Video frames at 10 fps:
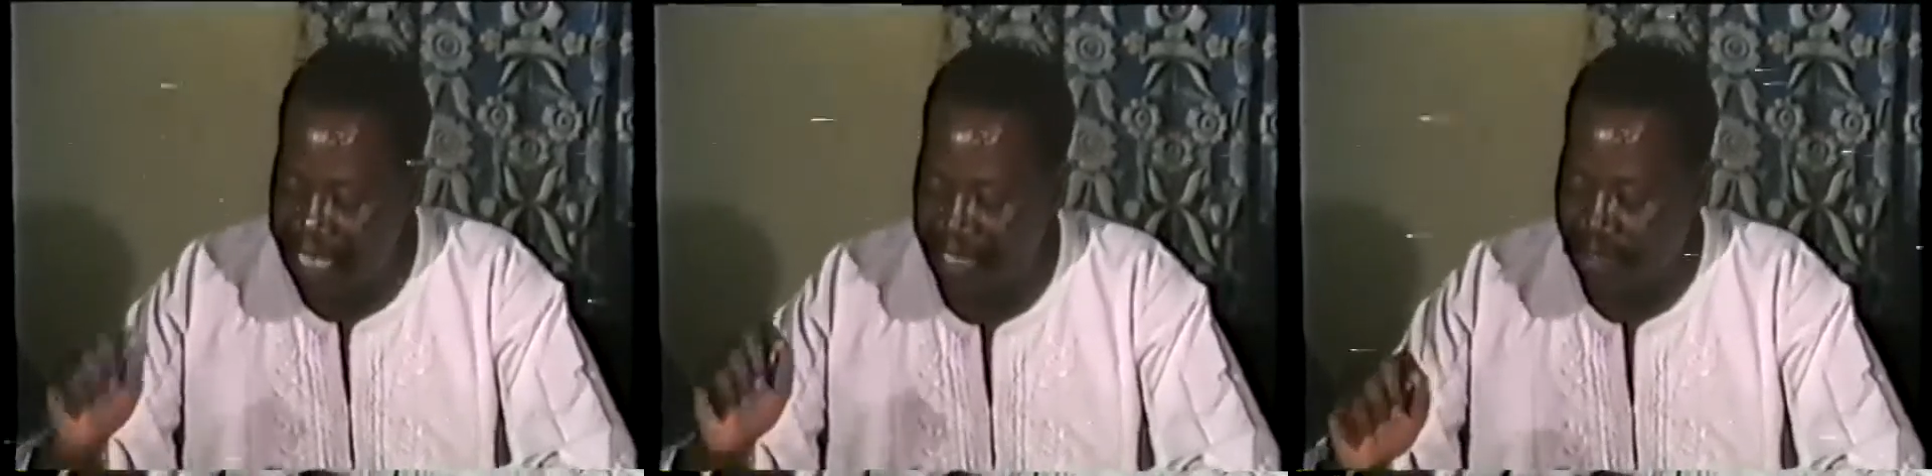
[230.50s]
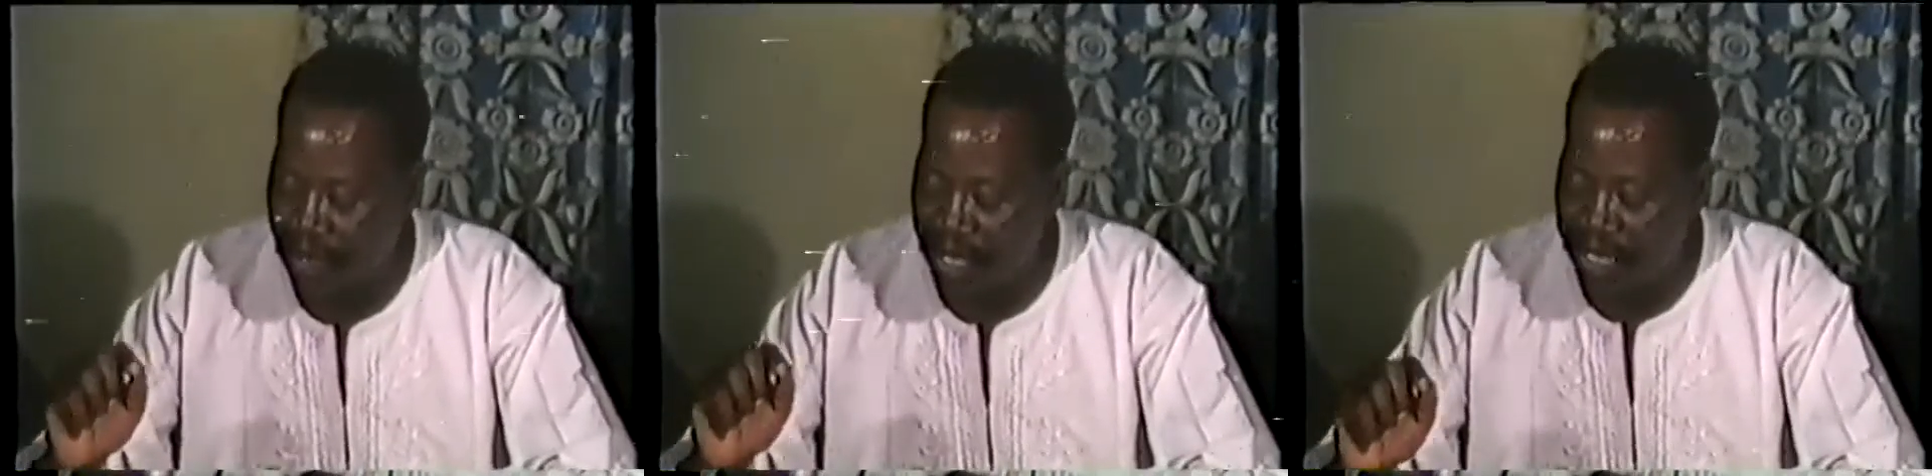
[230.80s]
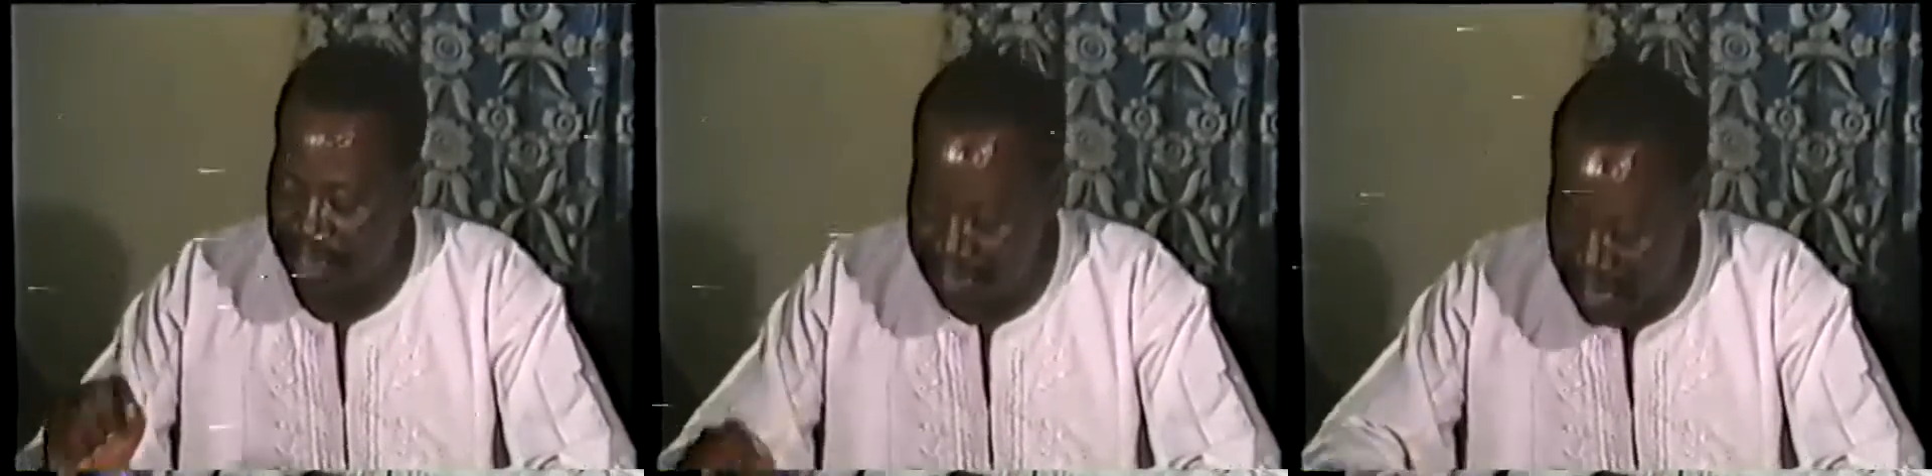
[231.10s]
his
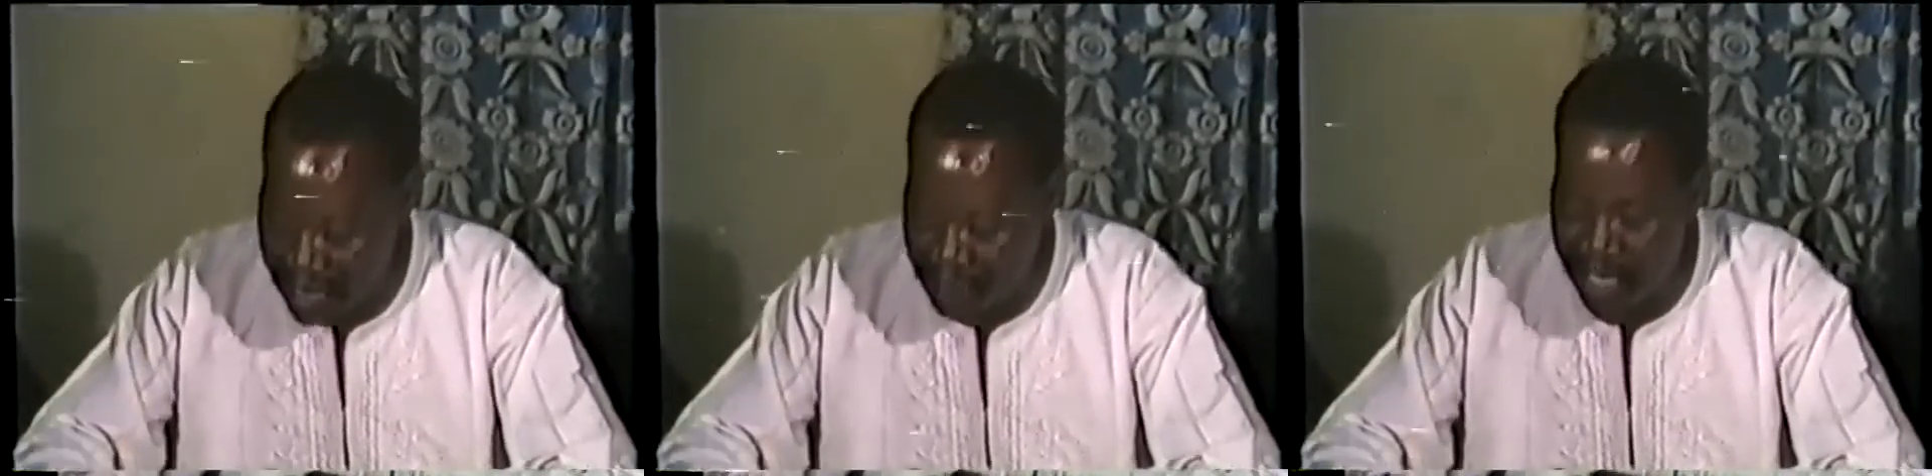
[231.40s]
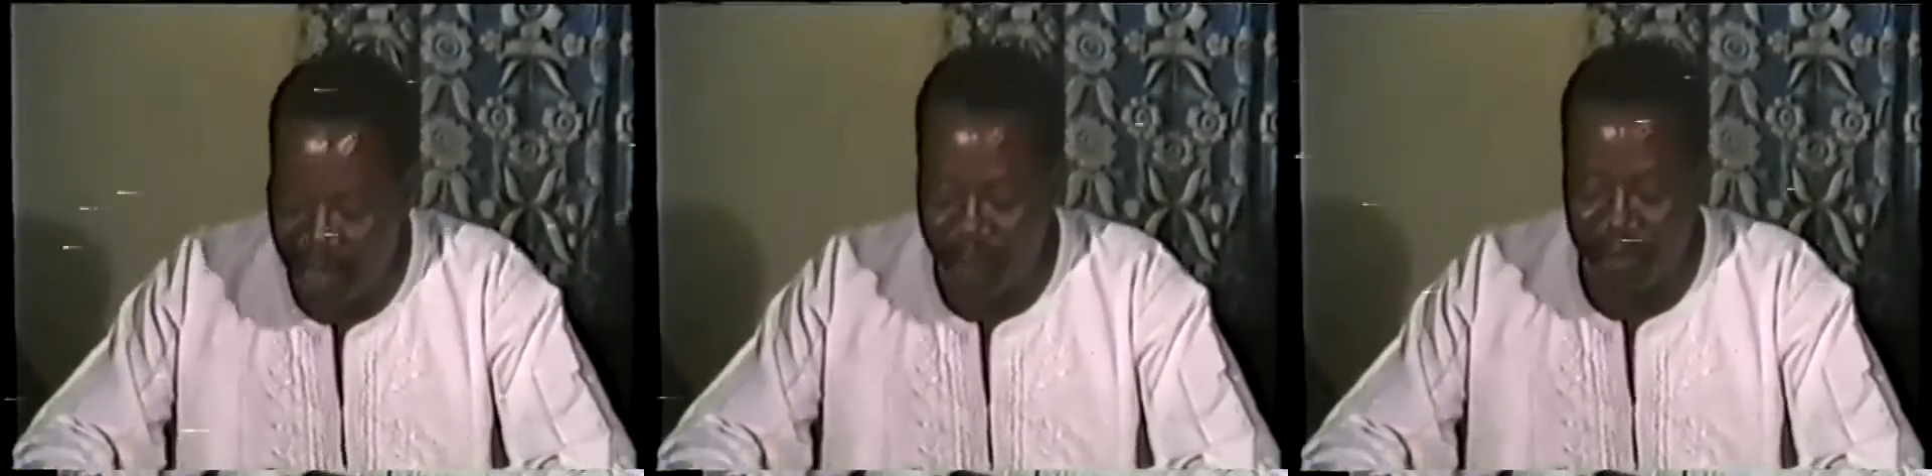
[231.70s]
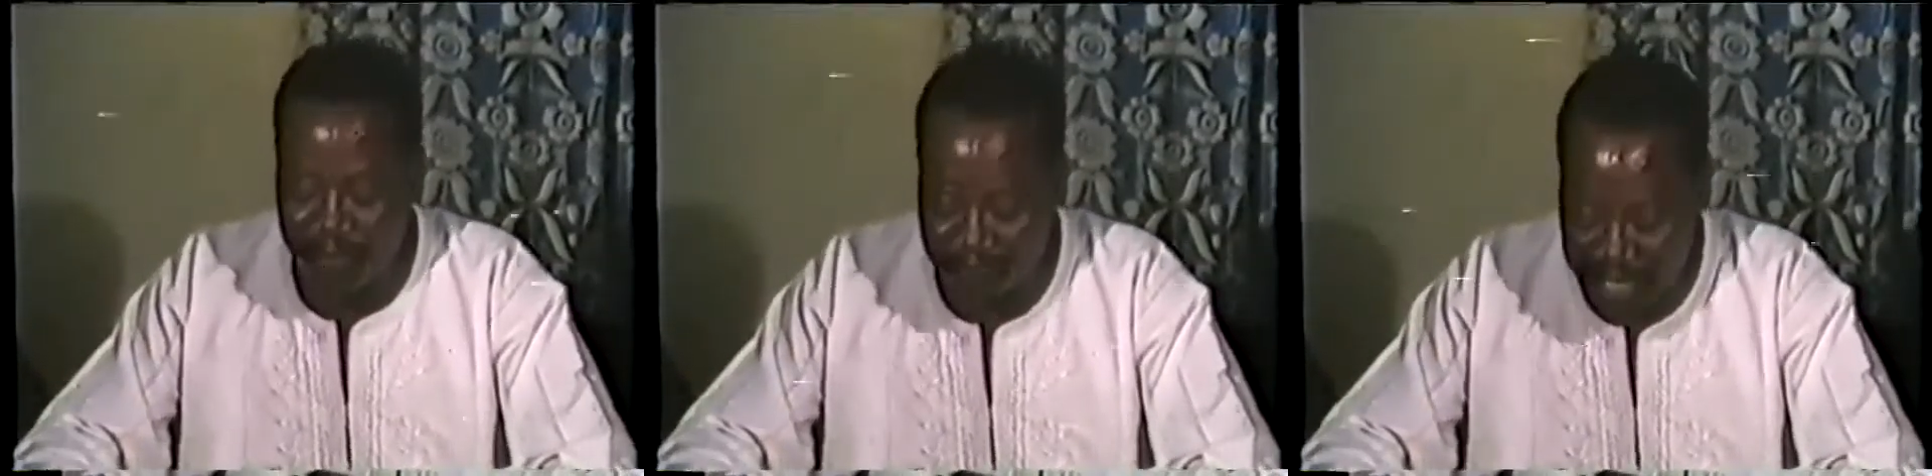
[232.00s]
unreserved and
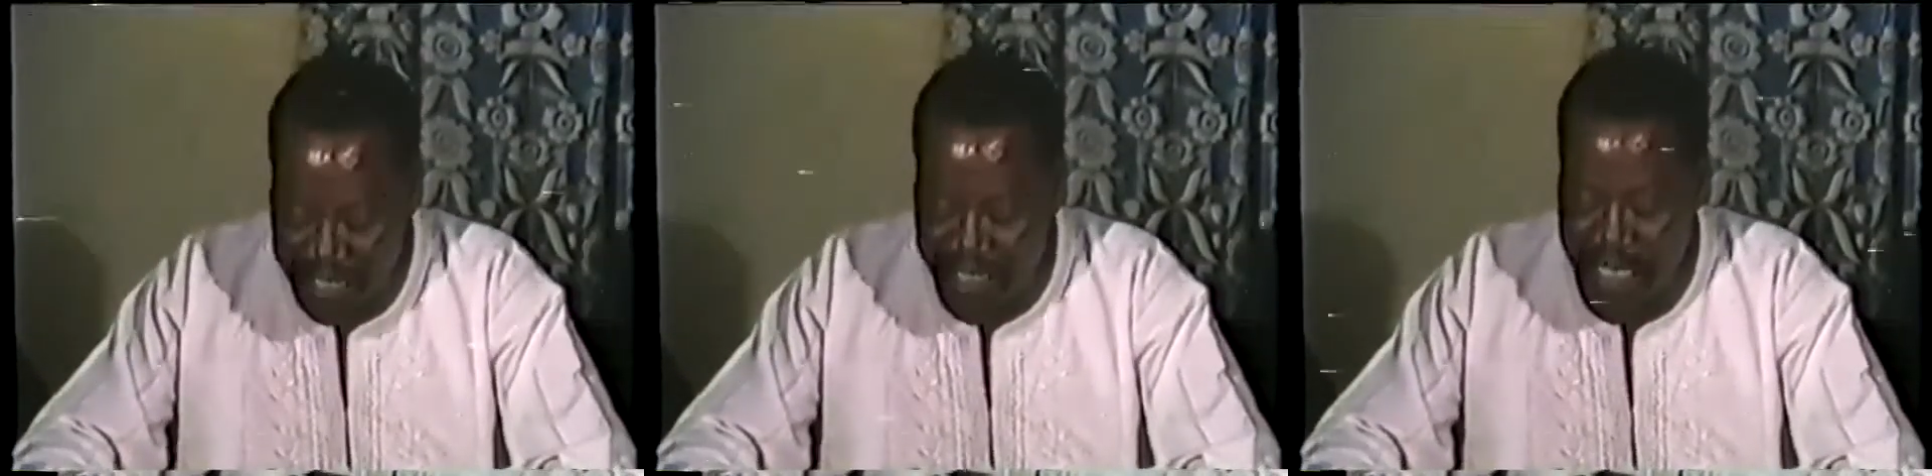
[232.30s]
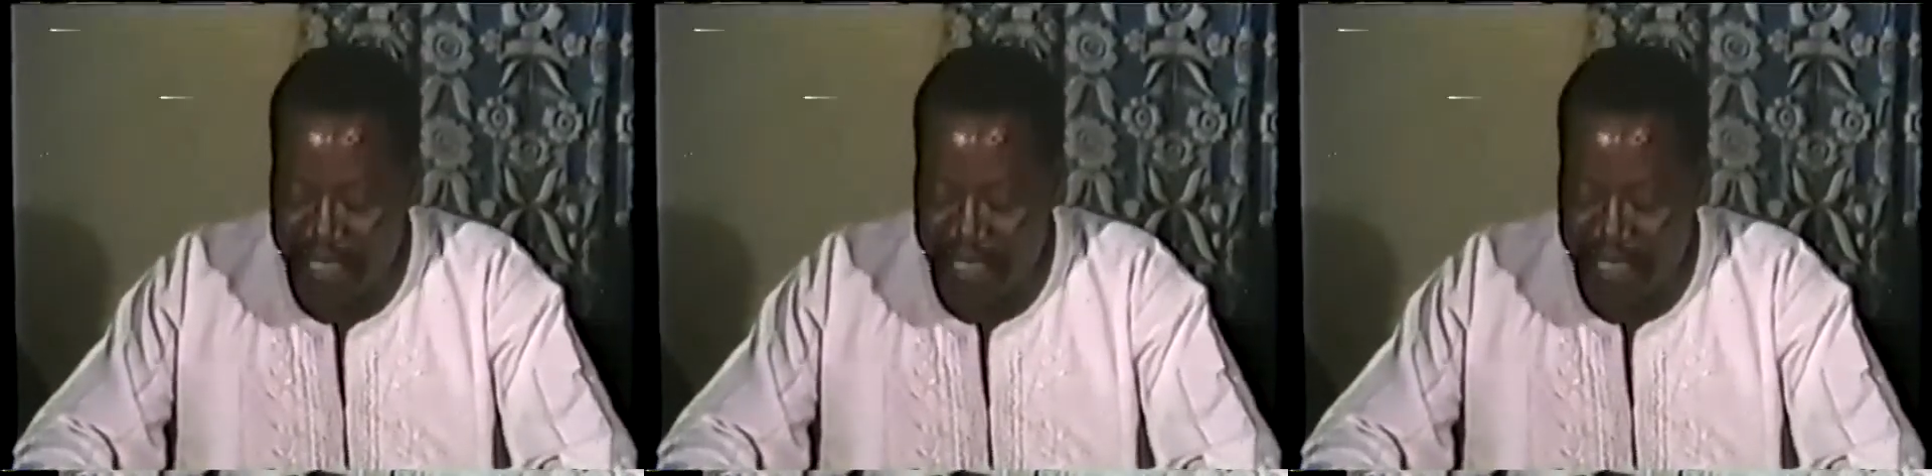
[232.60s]
unflinching